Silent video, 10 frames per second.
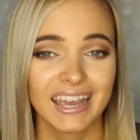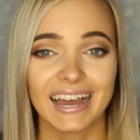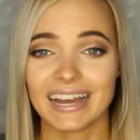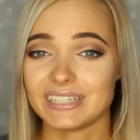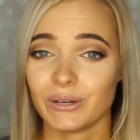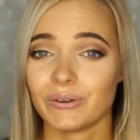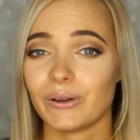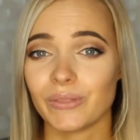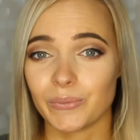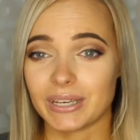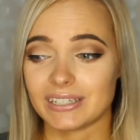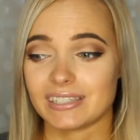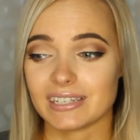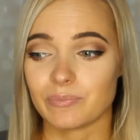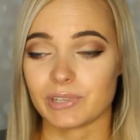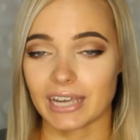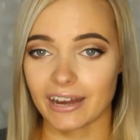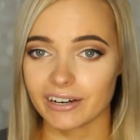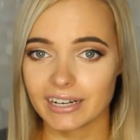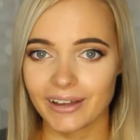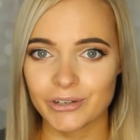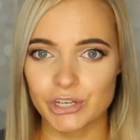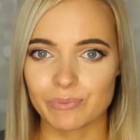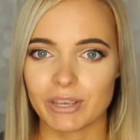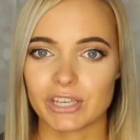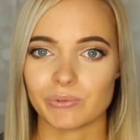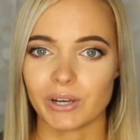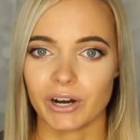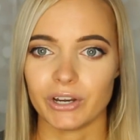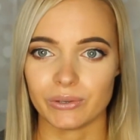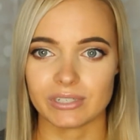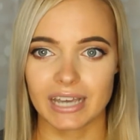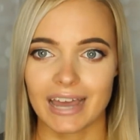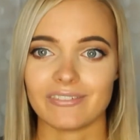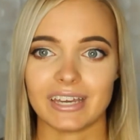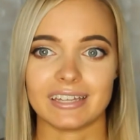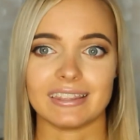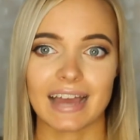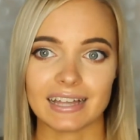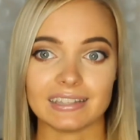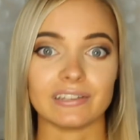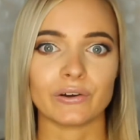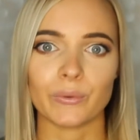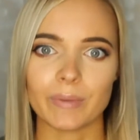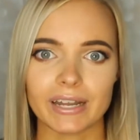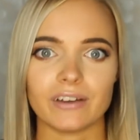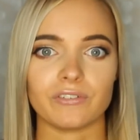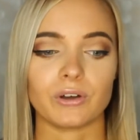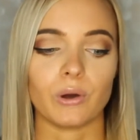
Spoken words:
I don't know that we could sleep without it now just because we are used to having that little bit of